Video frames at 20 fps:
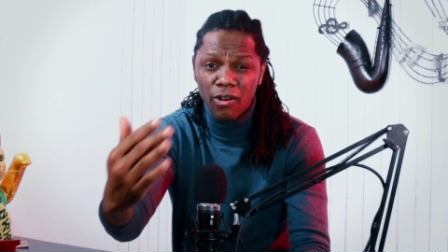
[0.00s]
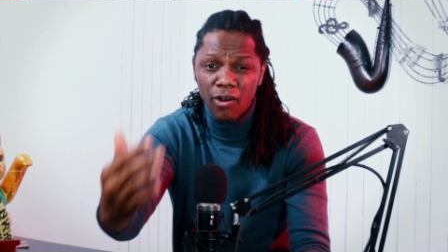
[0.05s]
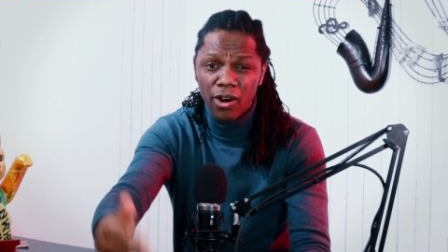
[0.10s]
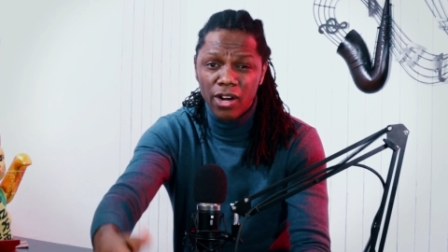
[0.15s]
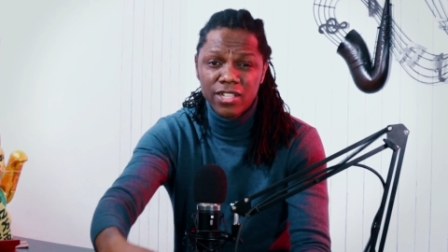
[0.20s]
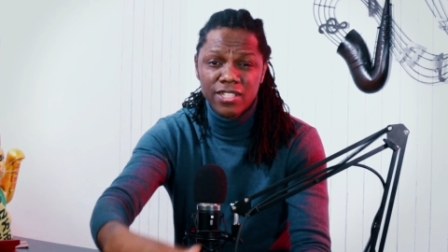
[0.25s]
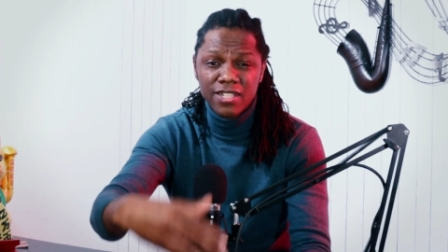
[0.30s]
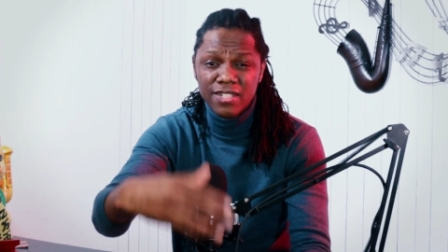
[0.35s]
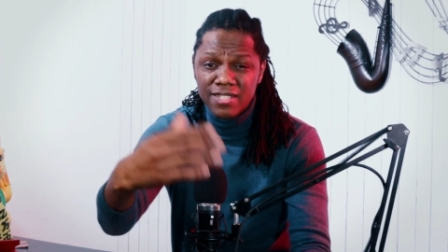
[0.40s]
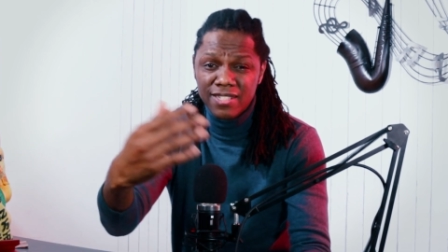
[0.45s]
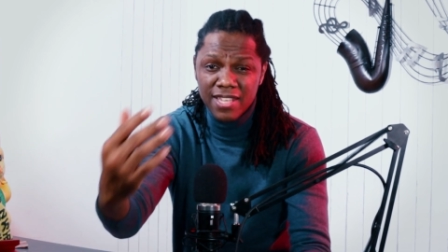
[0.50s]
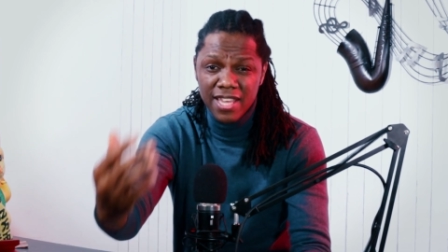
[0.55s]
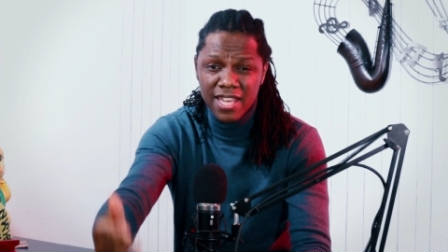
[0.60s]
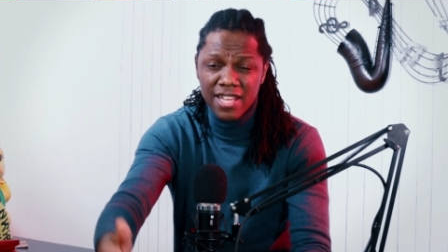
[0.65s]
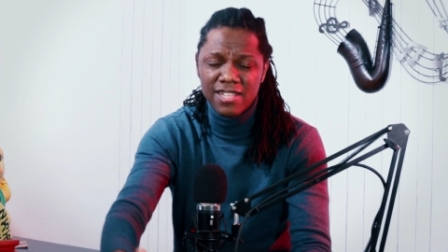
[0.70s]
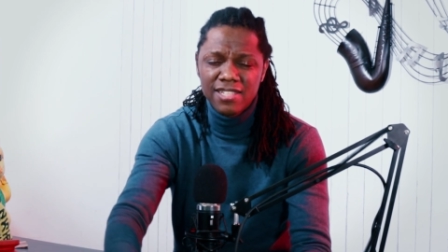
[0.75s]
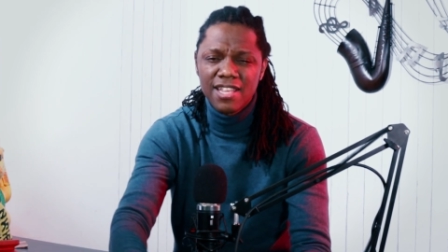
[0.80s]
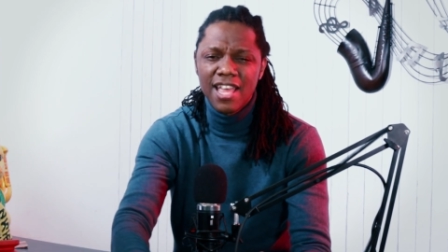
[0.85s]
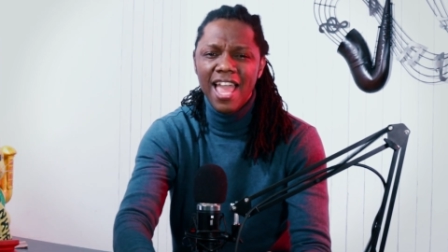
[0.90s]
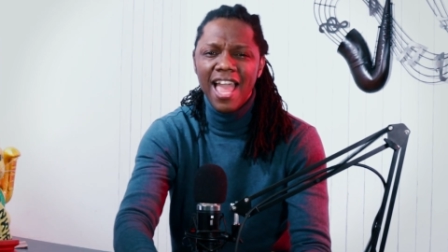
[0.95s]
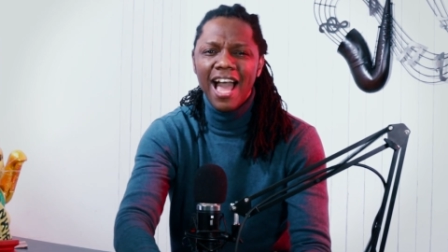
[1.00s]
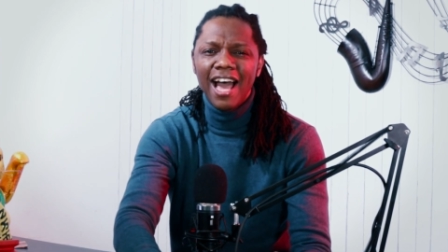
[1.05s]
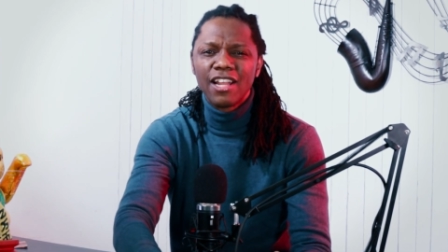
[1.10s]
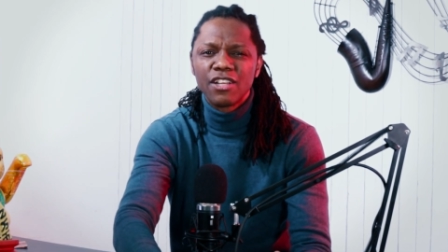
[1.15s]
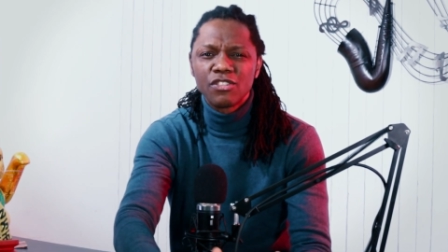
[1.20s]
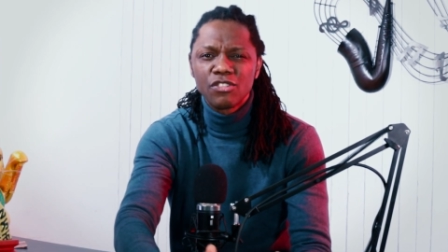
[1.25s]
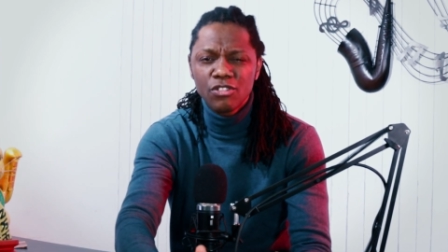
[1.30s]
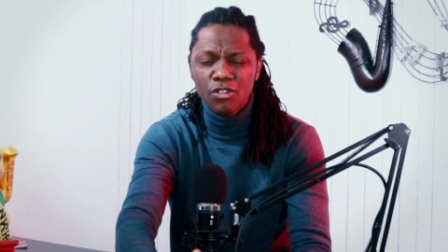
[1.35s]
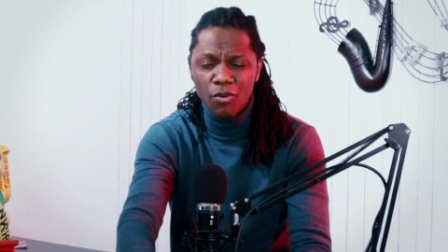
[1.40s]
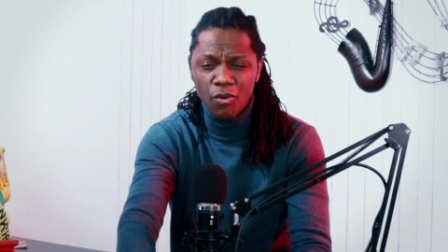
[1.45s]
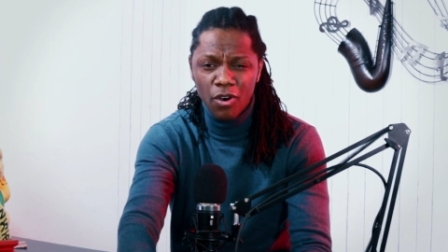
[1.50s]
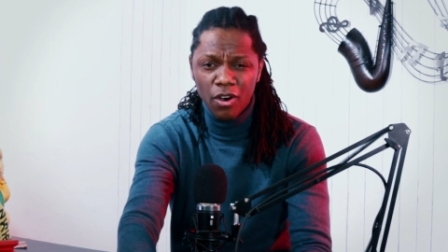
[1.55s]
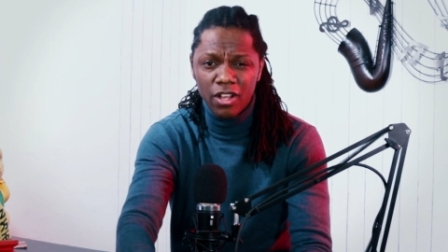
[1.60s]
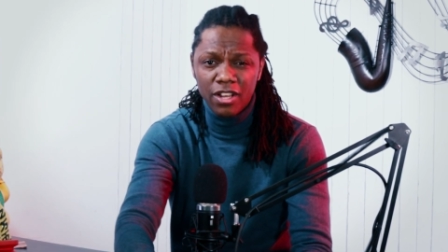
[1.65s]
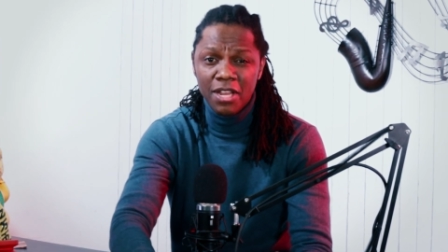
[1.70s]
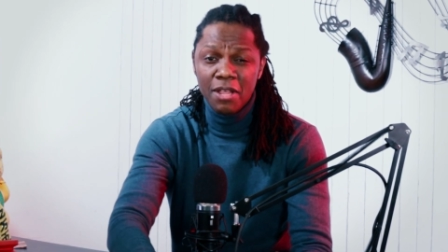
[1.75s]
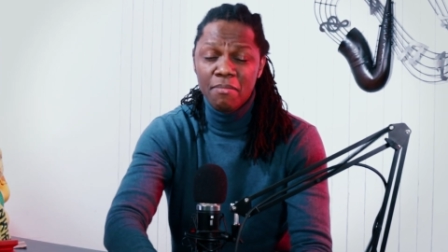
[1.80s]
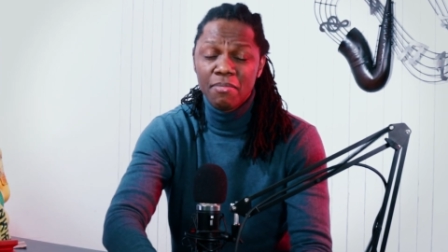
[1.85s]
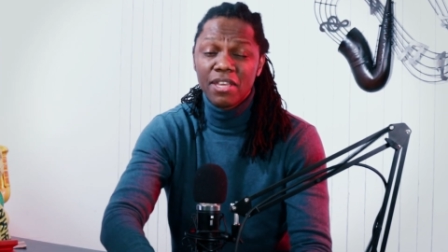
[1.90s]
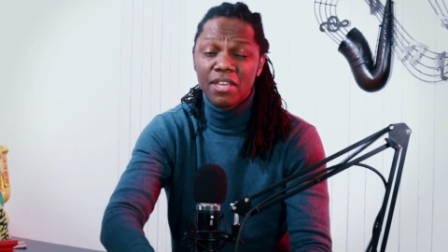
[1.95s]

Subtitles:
chords, your scales, and so on,